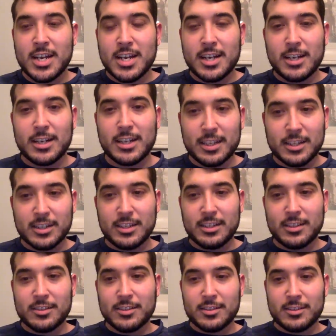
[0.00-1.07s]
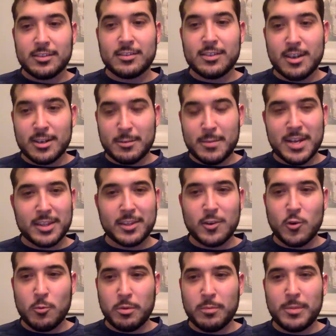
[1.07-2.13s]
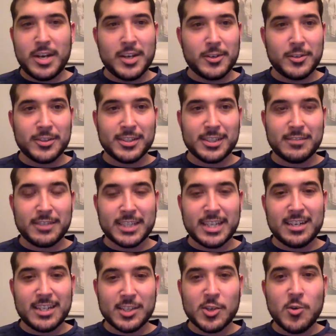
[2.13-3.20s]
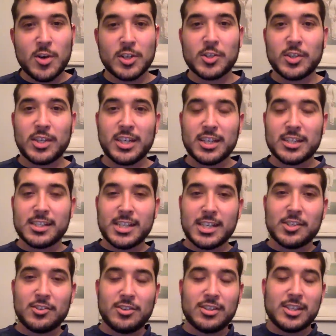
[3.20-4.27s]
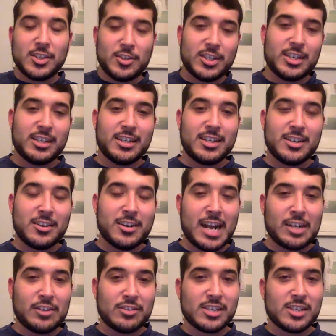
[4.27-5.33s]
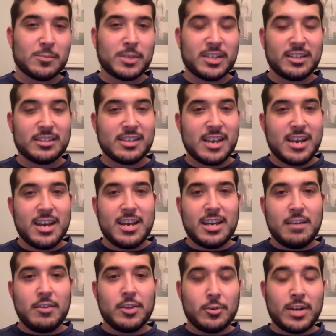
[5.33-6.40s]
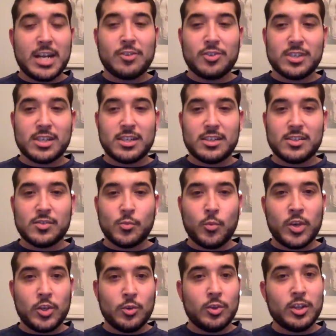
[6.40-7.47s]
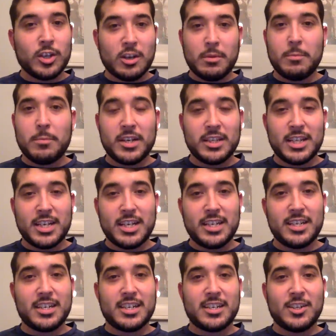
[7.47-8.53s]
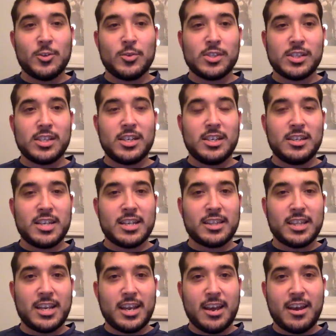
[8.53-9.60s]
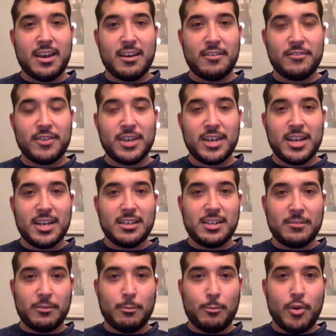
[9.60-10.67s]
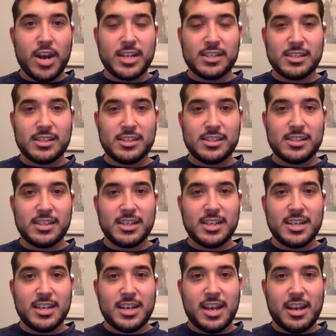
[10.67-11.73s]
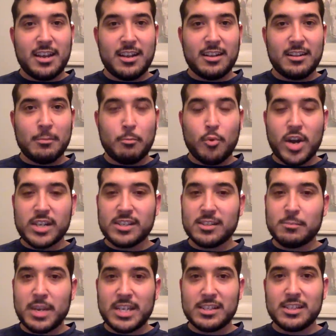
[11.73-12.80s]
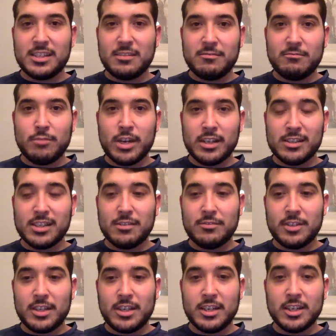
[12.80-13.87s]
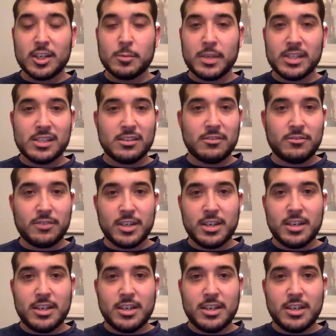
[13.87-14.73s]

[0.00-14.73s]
talking about the open bottles and stuff like that, let's go on to the accessories that you can get on nitrous kits, because even though nitrous kits, when you look them up online, you see that they have different prices, and the prices may seem relatively inexpensive.